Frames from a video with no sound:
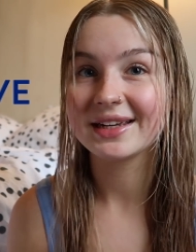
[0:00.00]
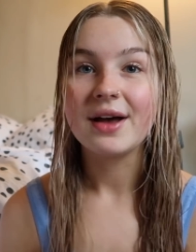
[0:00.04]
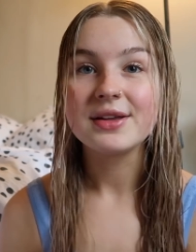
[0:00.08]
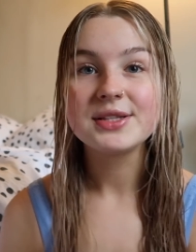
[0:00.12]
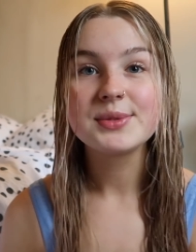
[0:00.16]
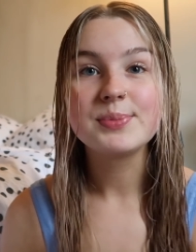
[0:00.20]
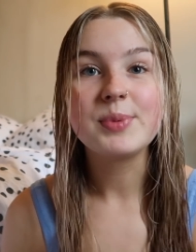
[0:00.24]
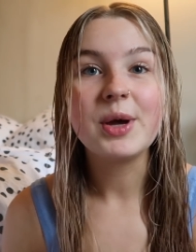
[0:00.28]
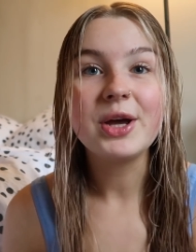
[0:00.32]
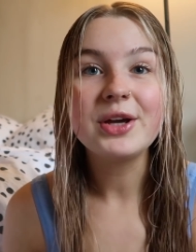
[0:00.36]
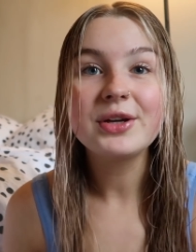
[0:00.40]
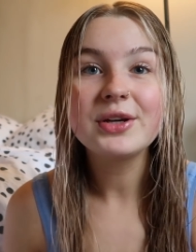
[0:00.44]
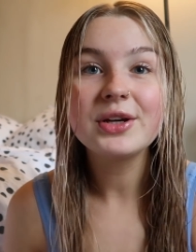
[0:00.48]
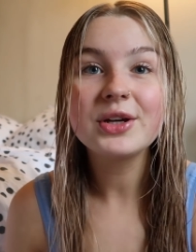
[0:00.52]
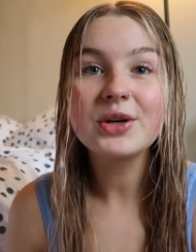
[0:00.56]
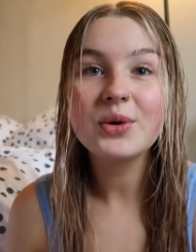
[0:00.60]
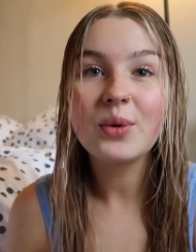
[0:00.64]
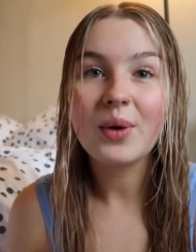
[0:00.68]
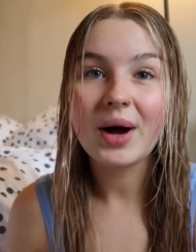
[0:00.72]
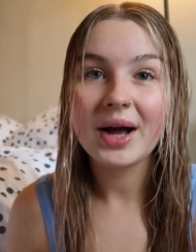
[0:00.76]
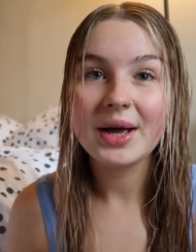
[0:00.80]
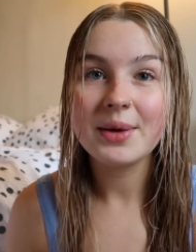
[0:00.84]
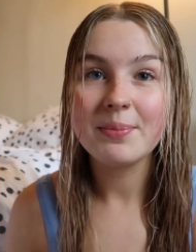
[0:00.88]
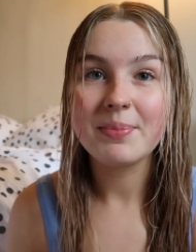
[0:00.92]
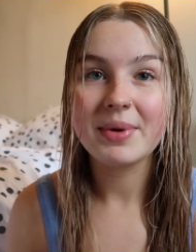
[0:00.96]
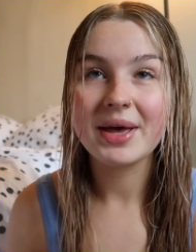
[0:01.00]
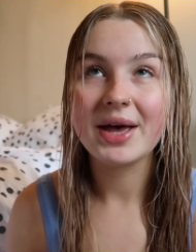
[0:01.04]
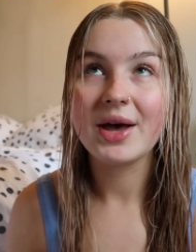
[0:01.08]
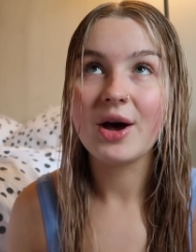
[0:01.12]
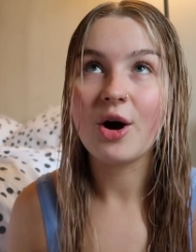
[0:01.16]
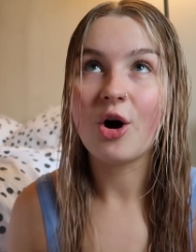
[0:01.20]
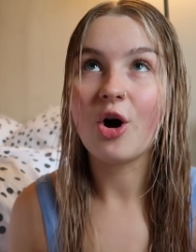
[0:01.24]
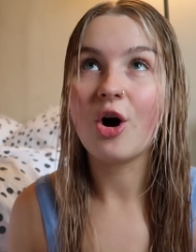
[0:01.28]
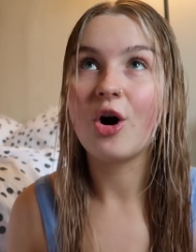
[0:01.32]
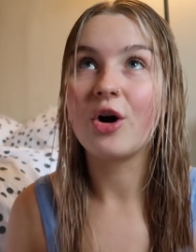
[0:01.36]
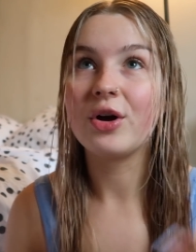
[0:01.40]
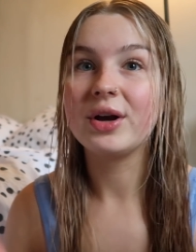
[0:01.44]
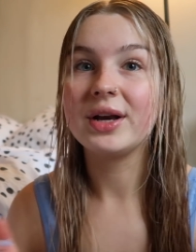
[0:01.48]
I've spoken quite a bit
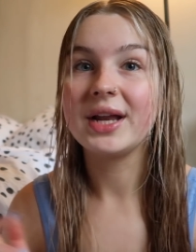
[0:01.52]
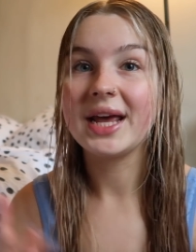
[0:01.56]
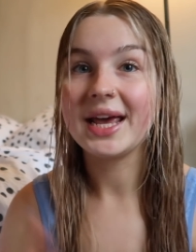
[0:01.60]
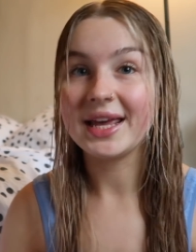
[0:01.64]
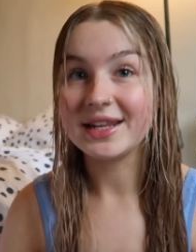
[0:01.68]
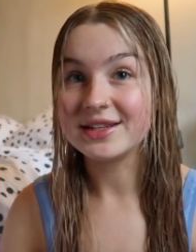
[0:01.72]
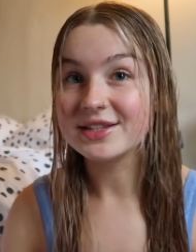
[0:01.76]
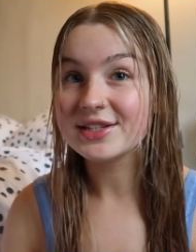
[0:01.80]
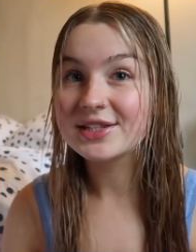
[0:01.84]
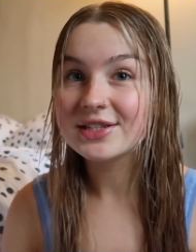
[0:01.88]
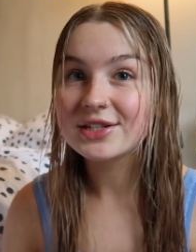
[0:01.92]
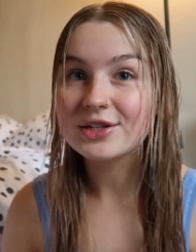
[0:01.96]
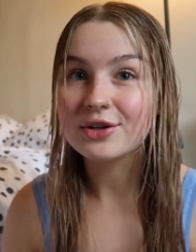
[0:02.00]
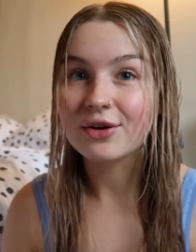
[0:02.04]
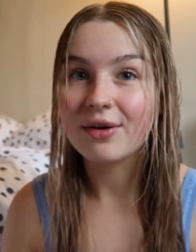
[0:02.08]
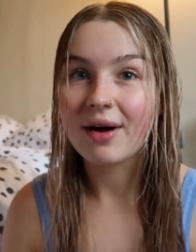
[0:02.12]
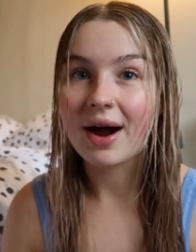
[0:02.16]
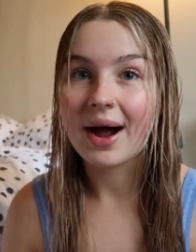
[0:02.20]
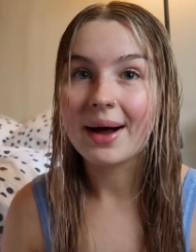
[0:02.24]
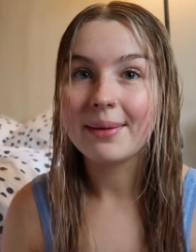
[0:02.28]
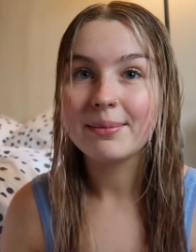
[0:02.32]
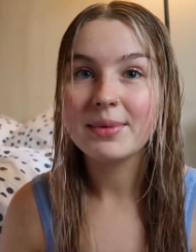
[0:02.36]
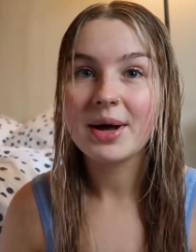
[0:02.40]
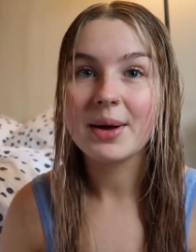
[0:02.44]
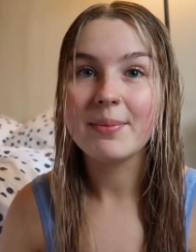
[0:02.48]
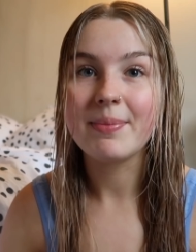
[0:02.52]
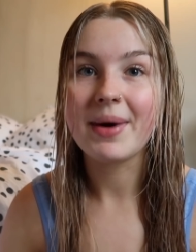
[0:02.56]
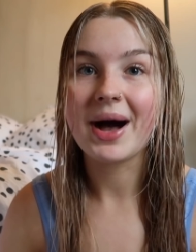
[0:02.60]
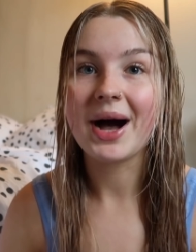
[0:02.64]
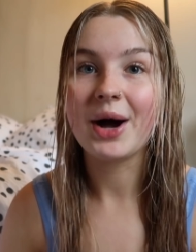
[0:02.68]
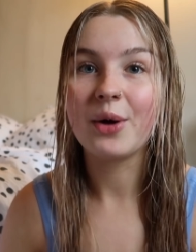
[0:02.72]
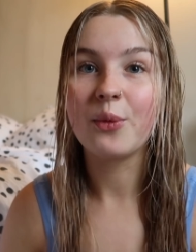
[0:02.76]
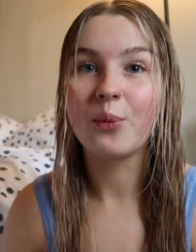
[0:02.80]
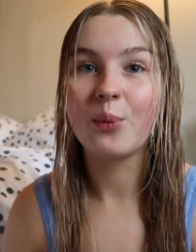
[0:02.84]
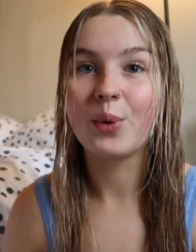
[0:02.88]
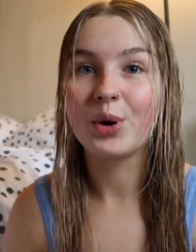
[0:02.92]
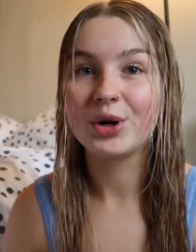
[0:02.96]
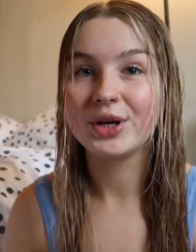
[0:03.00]
on Instagram
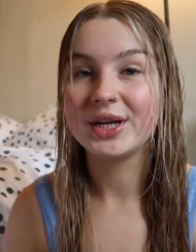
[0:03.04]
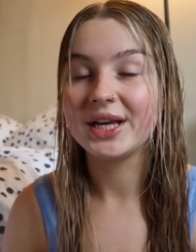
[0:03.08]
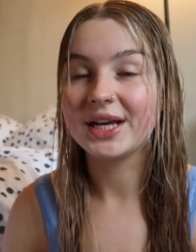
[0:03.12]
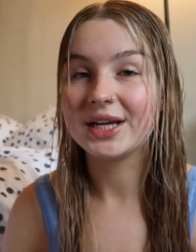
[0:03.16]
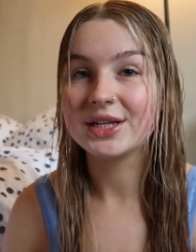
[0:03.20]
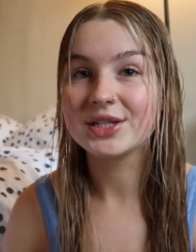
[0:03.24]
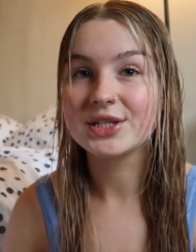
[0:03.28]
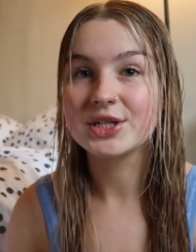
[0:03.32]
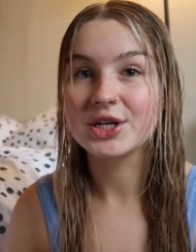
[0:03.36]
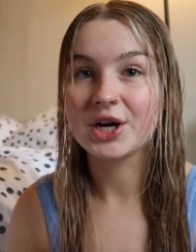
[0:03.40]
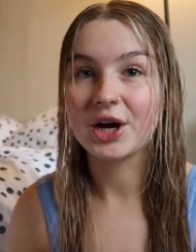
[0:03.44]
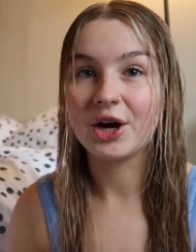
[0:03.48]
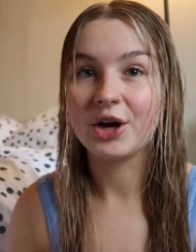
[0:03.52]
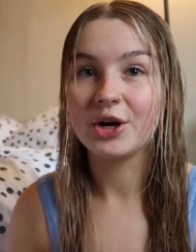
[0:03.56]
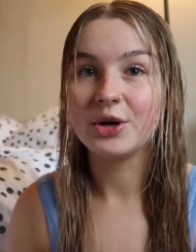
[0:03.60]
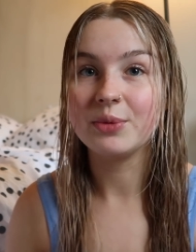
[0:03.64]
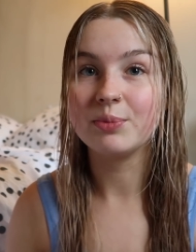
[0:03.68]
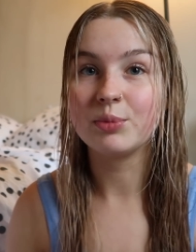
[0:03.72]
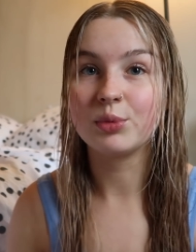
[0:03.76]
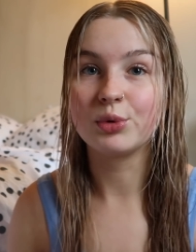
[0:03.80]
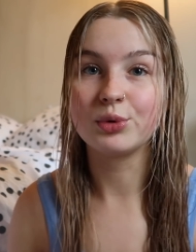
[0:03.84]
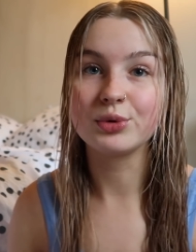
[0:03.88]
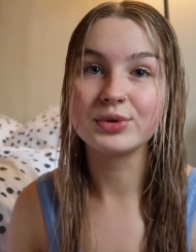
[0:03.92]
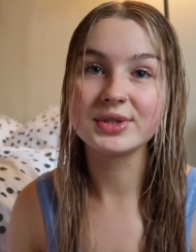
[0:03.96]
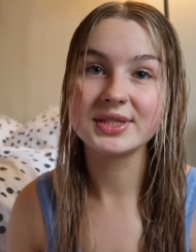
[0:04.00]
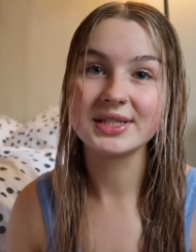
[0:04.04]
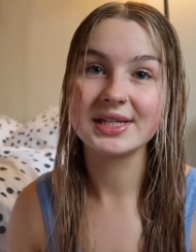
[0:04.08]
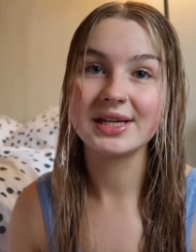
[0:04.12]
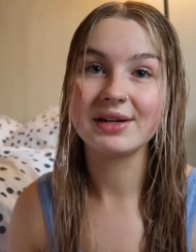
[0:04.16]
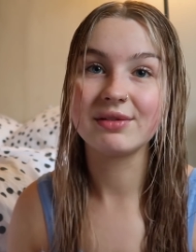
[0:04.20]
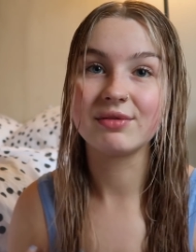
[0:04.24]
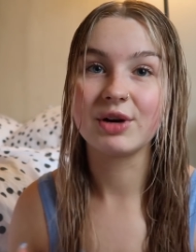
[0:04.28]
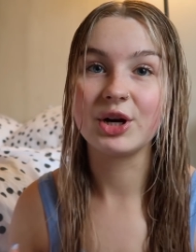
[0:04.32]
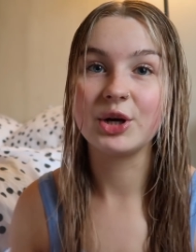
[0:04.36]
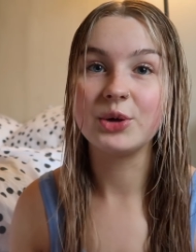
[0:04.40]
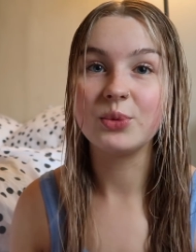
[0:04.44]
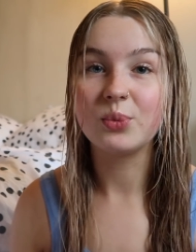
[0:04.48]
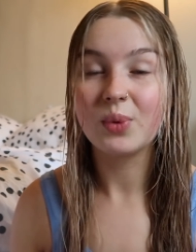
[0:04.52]
about wanting to go more
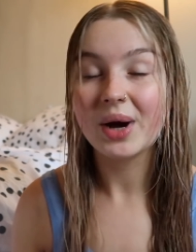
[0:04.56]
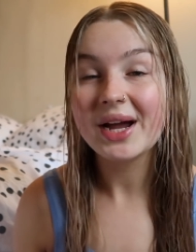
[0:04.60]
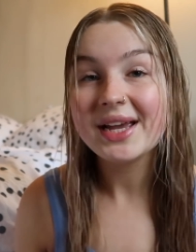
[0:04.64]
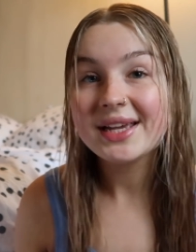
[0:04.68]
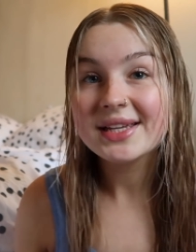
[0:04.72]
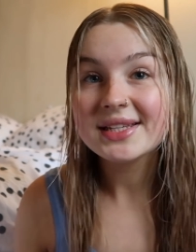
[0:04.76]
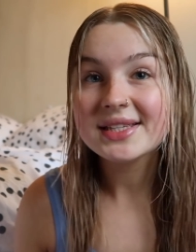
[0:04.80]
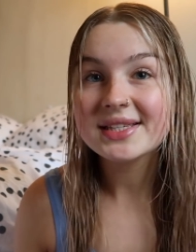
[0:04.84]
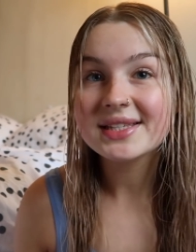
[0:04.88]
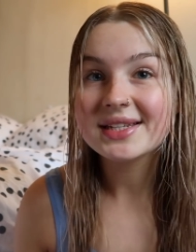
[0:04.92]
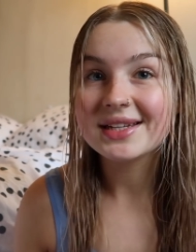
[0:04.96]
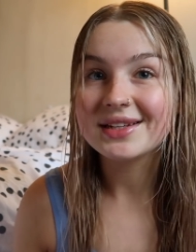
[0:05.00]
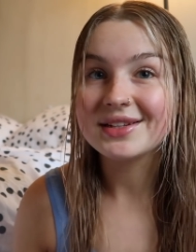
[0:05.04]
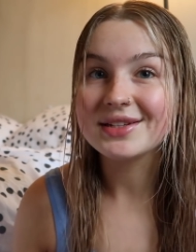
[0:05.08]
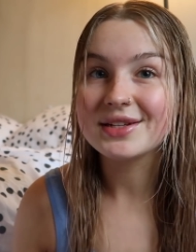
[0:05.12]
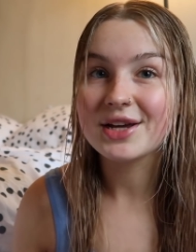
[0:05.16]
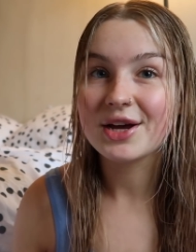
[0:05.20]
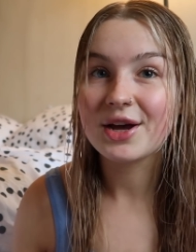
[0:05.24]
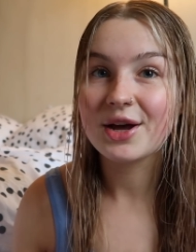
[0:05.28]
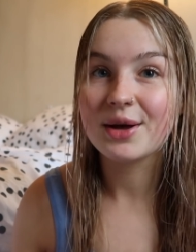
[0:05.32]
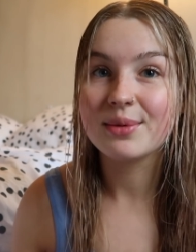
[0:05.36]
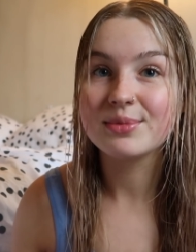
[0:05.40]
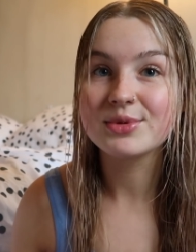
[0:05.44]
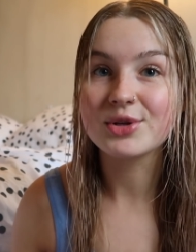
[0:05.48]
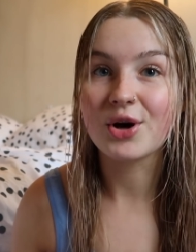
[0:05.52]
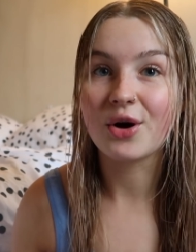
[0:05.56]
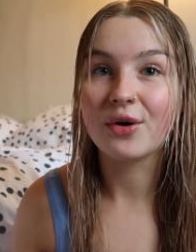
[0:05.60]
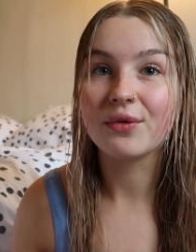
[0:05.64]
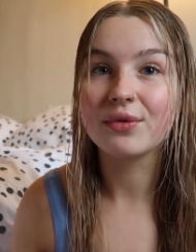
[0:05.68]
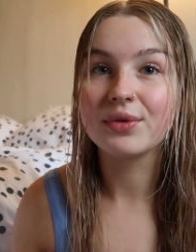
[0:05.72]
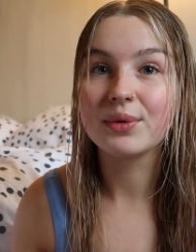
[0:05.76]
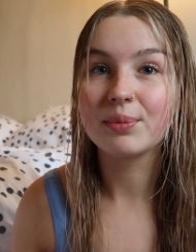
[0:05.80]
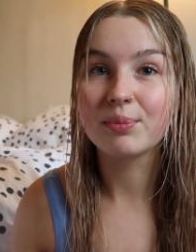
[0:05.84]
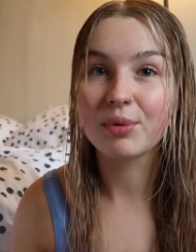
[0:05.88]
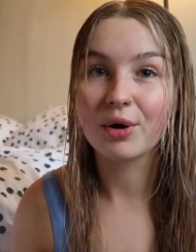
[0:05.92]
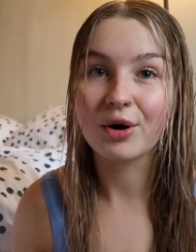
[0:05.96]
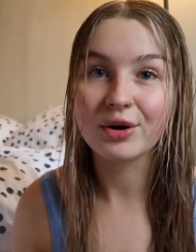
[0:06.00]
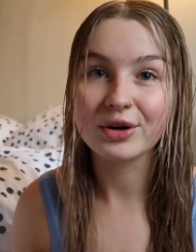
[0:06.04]
zero waste in terms of
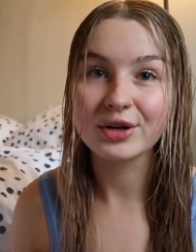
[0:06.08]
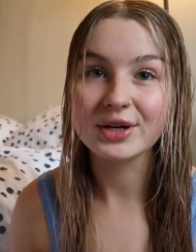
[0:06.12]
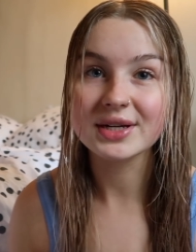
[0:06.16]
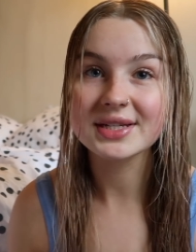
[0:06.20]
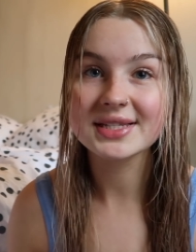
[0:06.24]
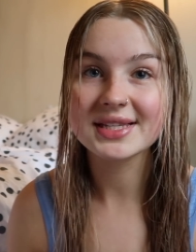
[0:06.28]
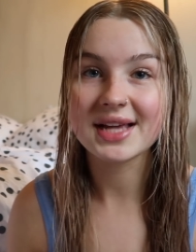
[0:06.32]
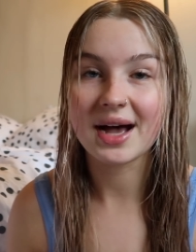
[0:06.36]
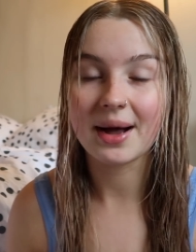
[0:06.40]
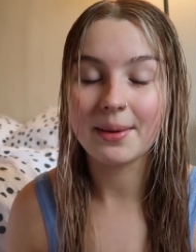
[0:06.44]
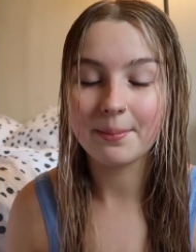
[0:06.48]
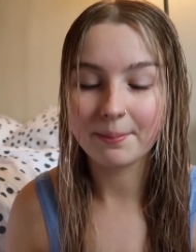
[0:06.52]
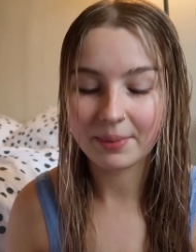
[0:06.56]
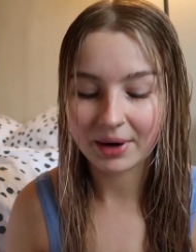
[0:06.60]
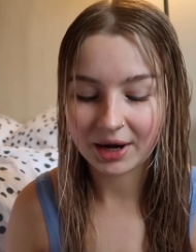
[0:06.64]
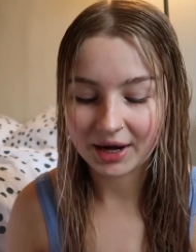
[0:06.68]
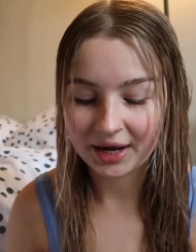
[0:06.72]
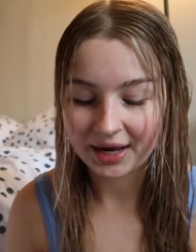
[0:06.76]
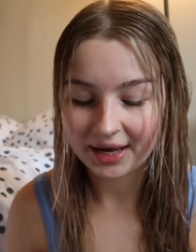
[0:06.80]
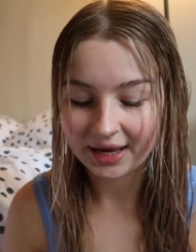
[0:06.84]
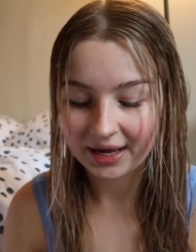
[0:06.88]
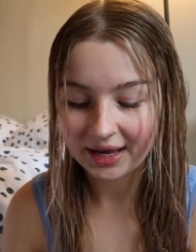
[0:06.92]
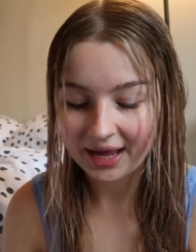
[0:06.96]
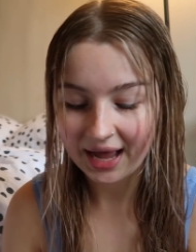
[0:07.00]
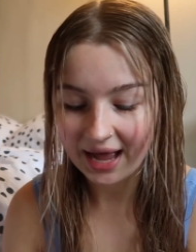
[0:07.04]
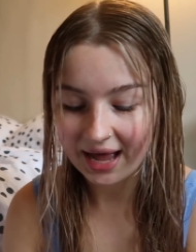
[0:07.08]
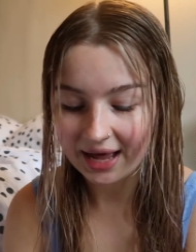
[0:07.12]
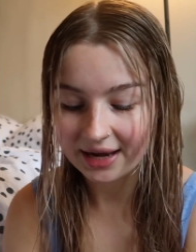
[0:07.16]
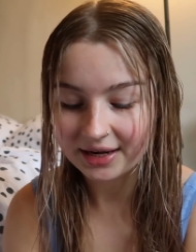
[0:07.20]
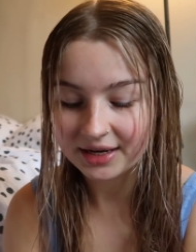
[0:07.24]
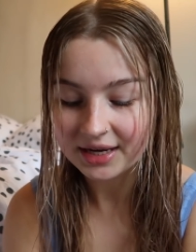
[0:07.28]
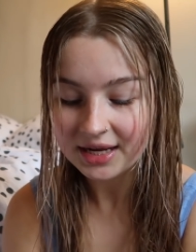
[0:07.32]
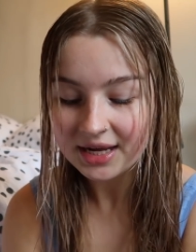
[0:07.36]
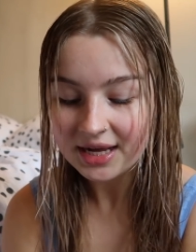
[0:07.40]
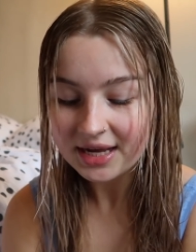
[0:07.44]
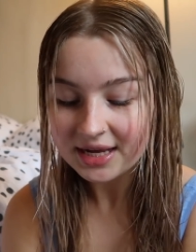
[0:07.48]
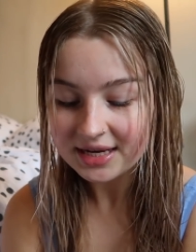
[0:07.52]
the products that I'm buying, and